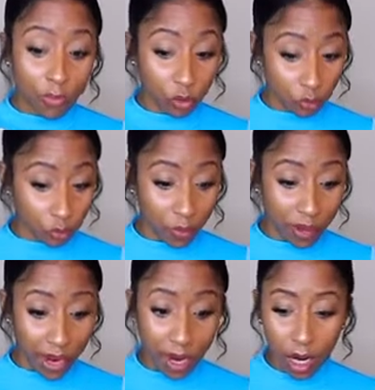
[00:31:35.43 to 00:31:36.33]
true
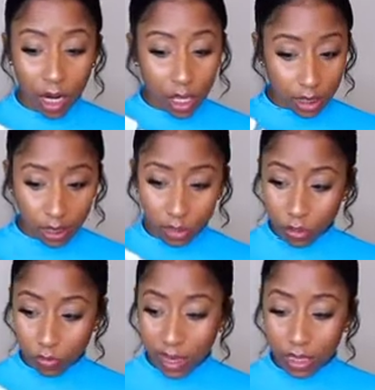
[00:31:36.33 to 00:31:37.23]
pair
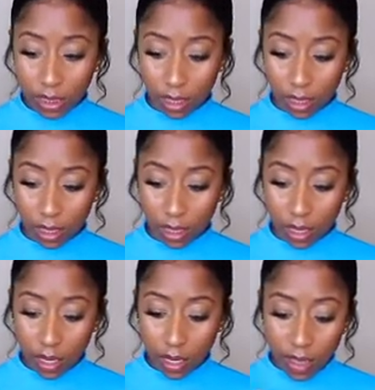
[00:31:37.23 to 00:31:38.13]
situation.
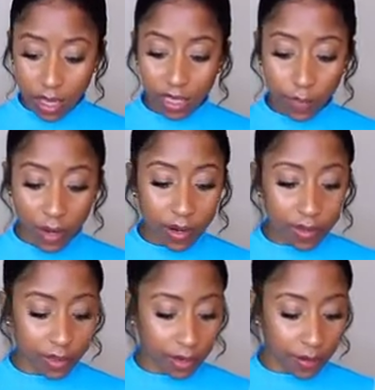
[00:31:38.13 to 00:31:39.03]
This
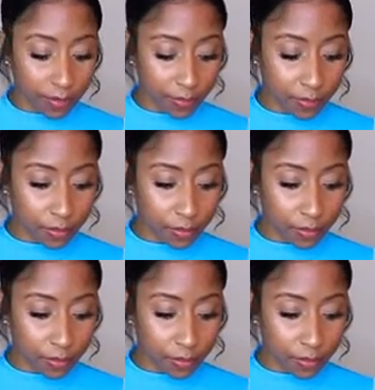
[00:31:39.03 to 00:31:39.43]
person,